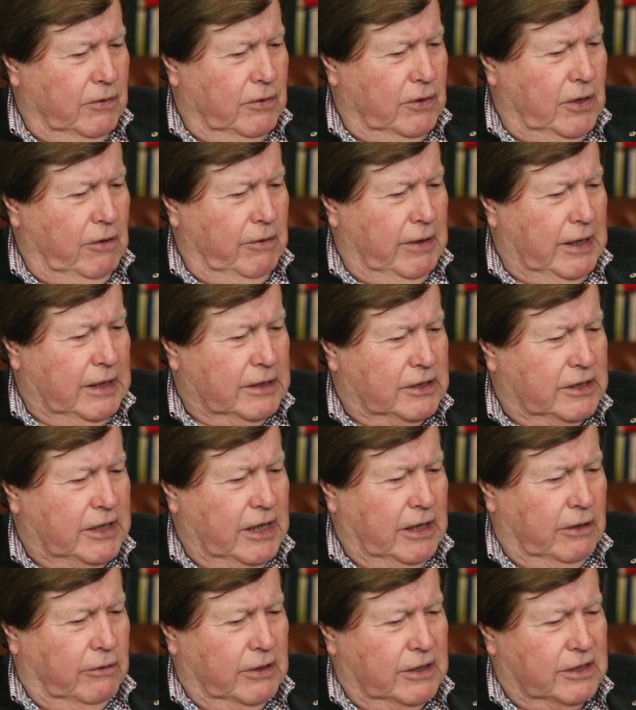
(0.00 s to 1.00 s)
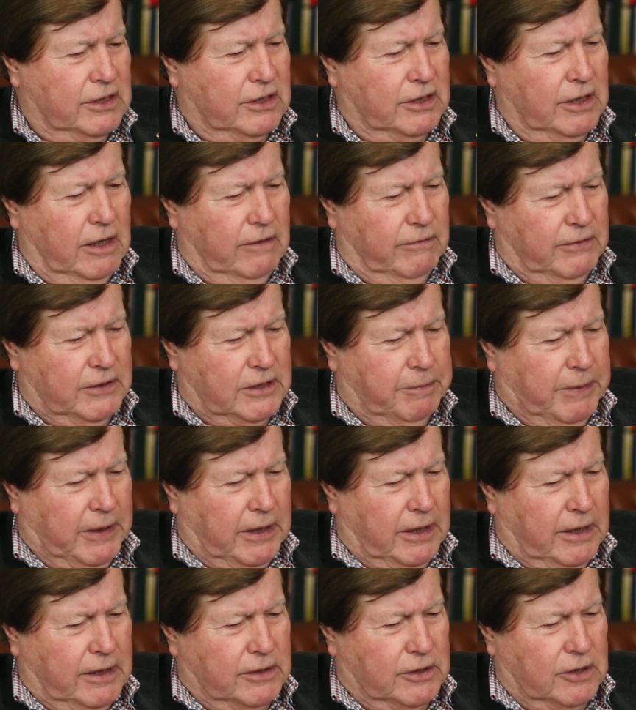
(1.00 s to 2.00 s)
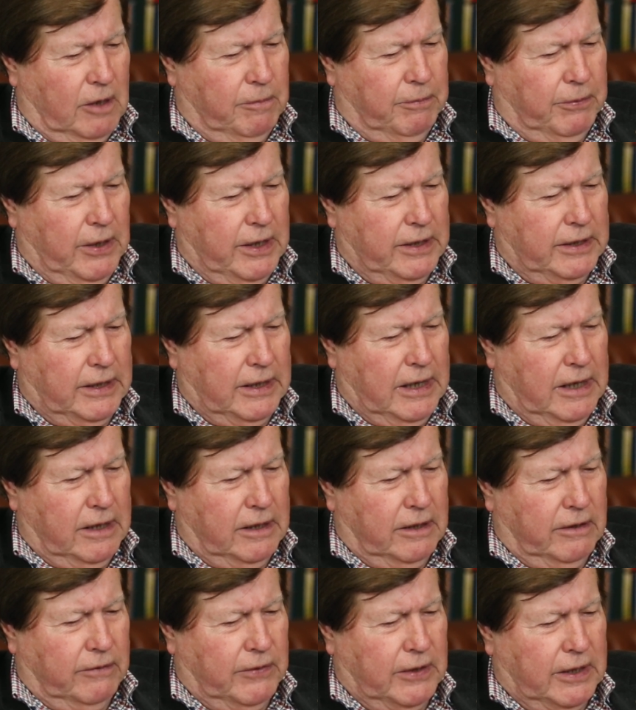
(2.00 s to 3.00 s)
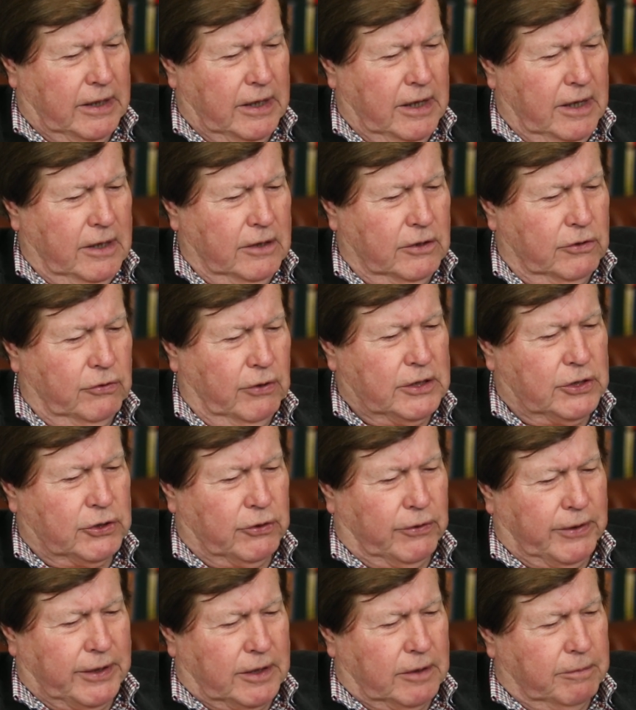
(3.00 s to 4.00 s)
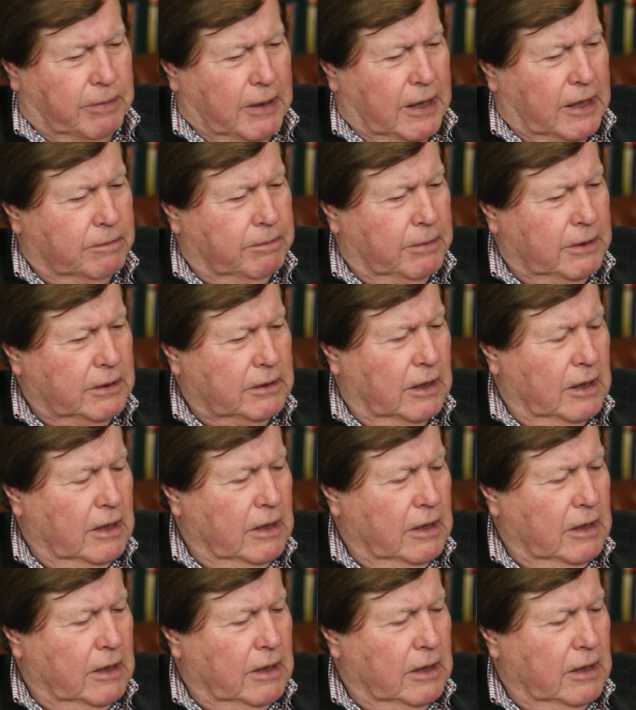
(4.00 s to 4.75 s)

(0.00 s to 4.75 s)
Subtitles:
US Secret Service begins operating under the Treasury Department